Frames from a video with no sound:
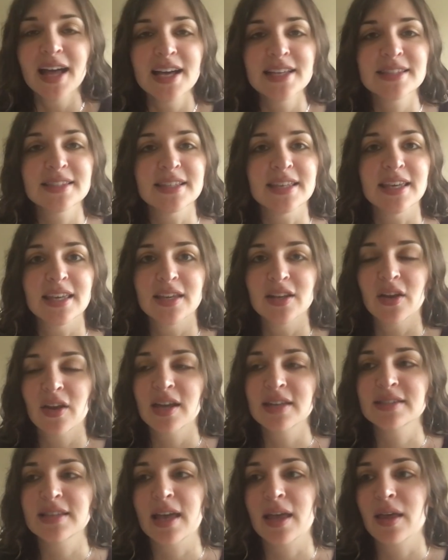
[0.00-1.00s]
Lastly, you know,
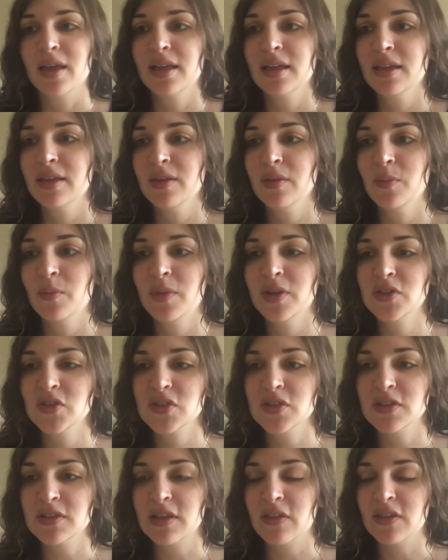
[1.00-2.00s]
as I
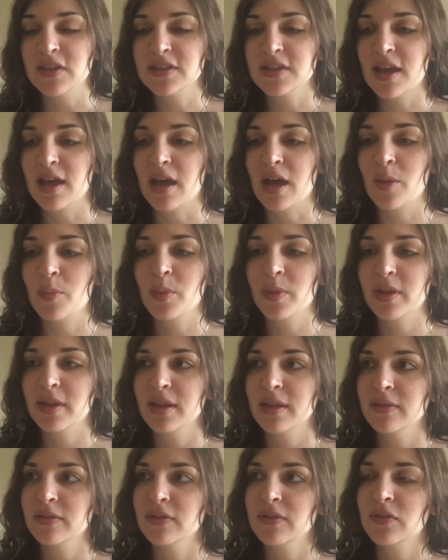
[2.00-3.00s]
mentioned at the top,
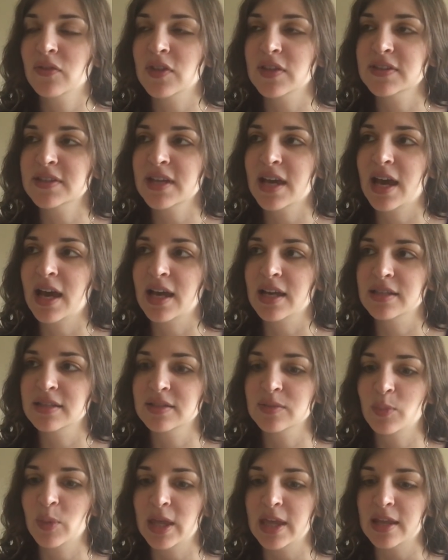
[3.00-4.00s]
this
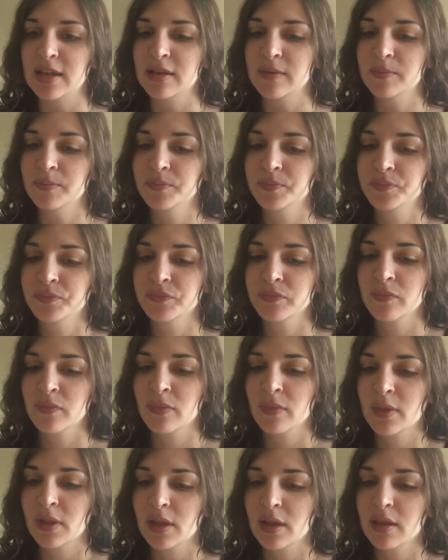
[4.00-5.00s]
has been
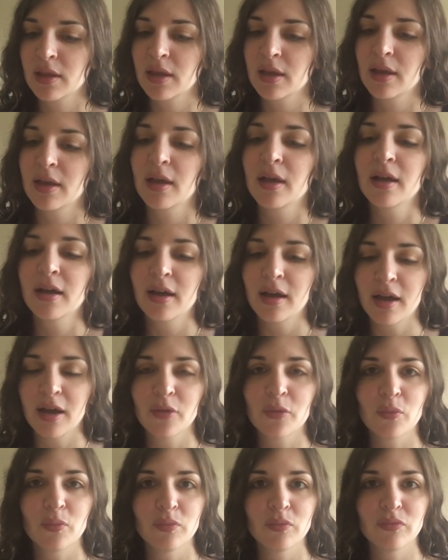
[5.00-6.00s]

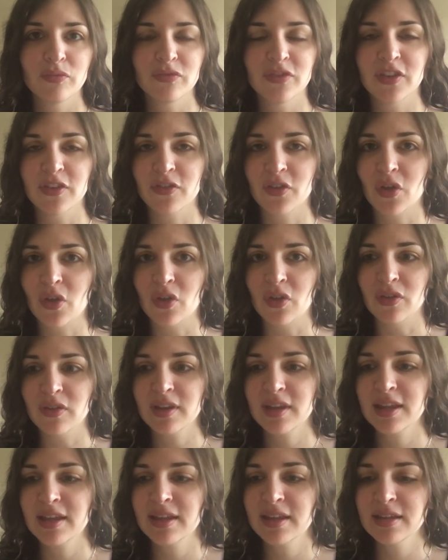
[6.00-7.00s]
a difficult
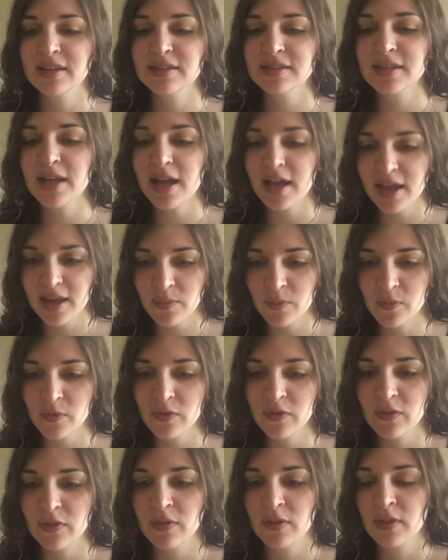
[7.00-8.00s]

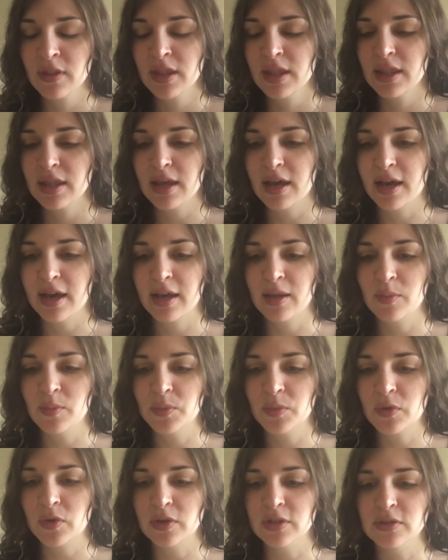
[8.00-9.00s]
time.
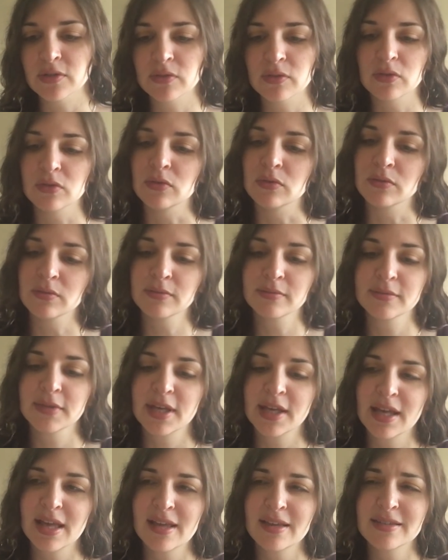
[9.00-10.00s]
I'm going through
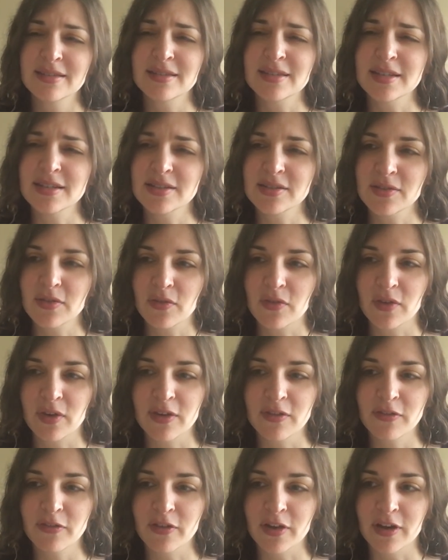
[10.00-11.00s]
stages of
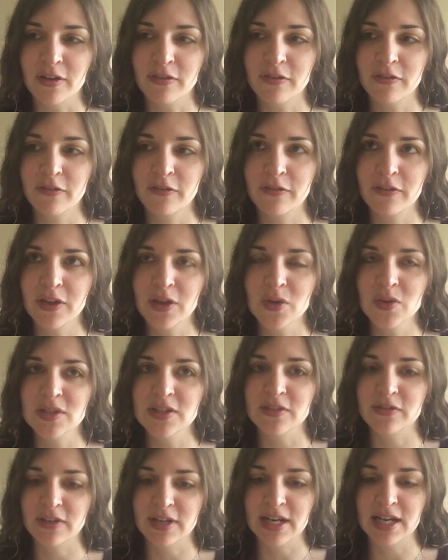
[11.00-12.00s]
grief for a few
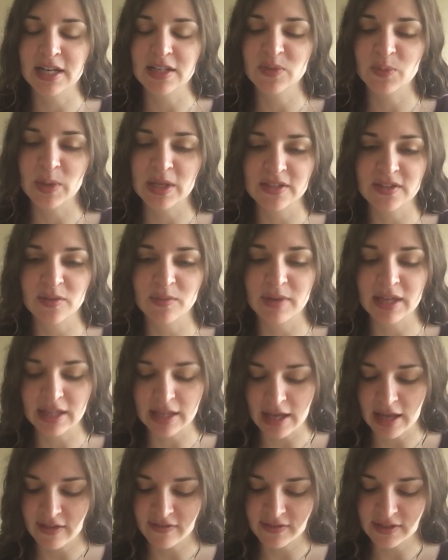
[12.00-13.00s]
different aspects of my
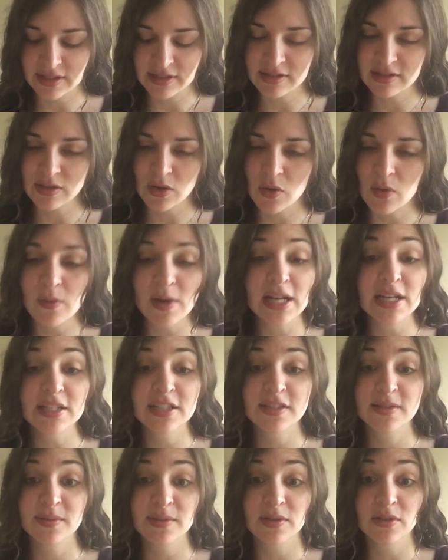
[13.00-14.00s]
life. And so when
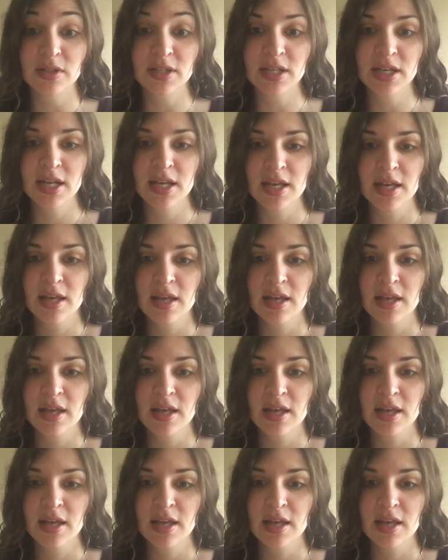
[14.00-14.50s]
it's been